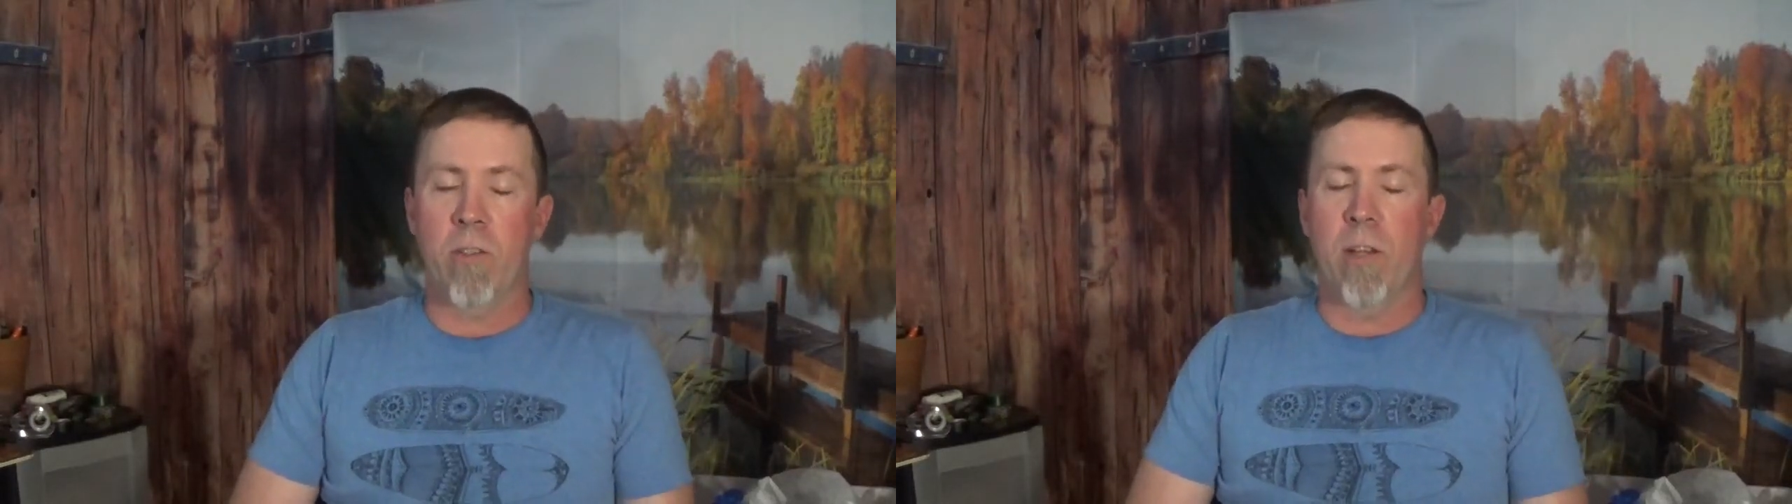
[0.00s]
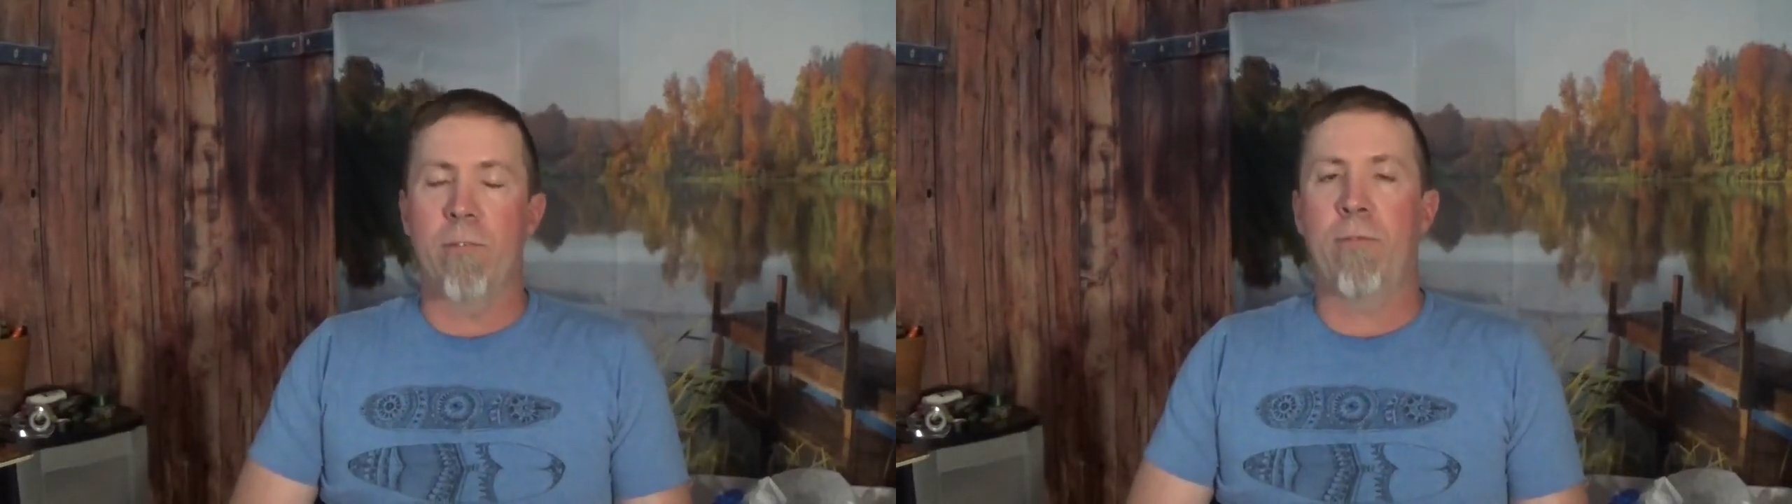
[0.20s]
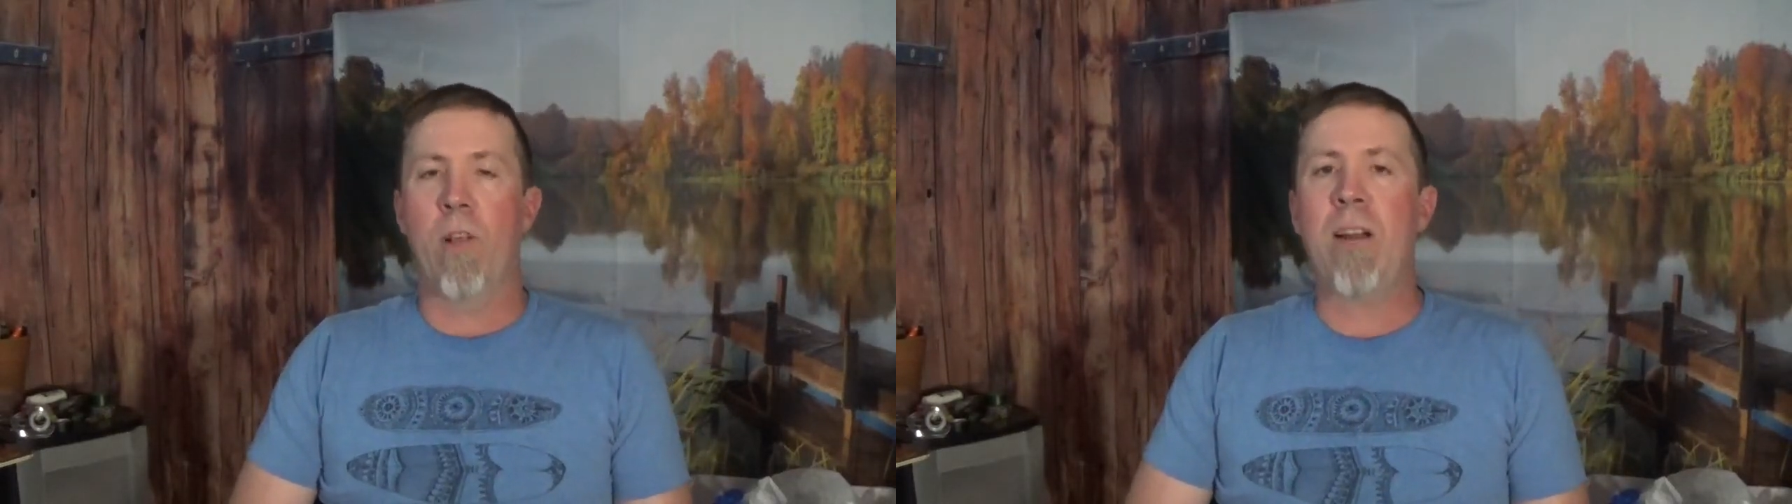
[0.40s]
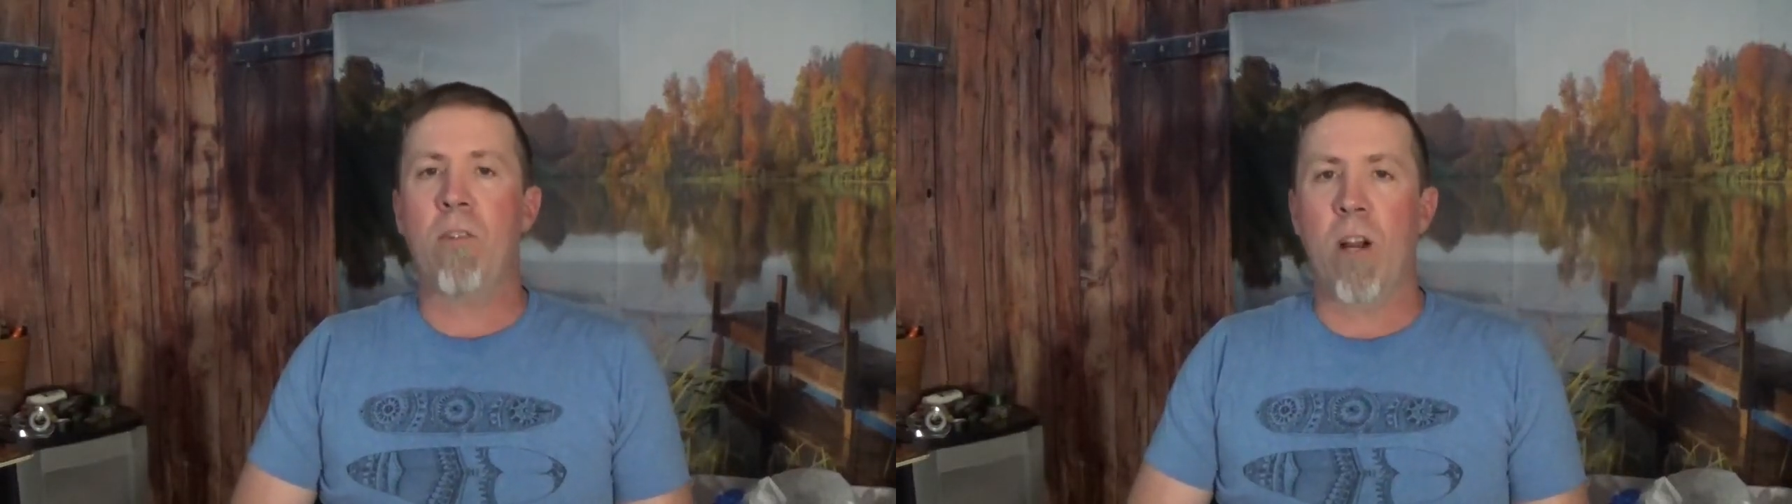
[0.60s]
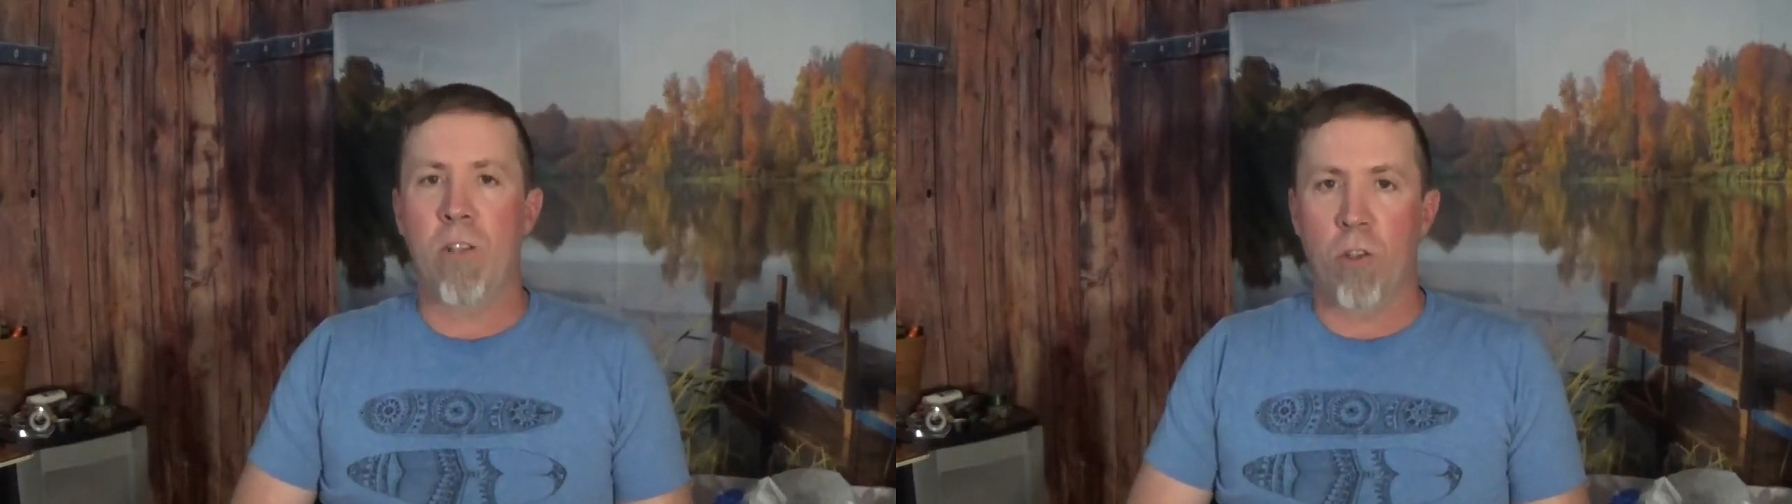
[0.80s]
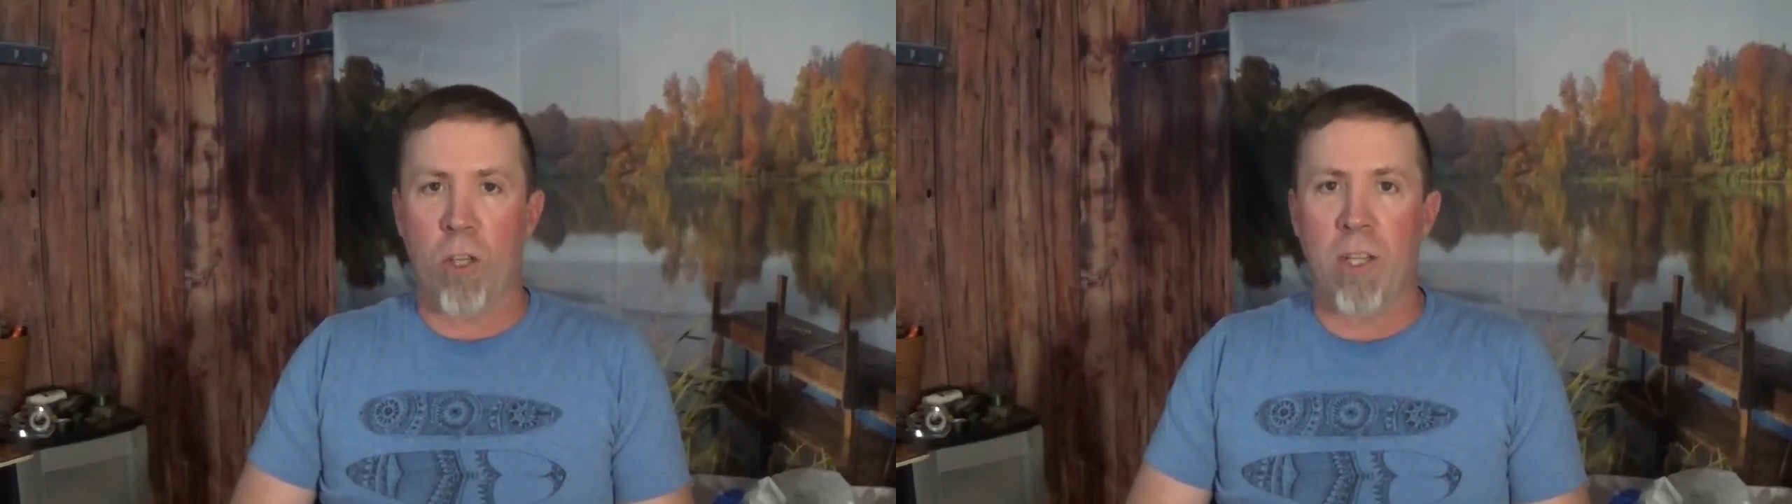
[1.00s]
that fly rods are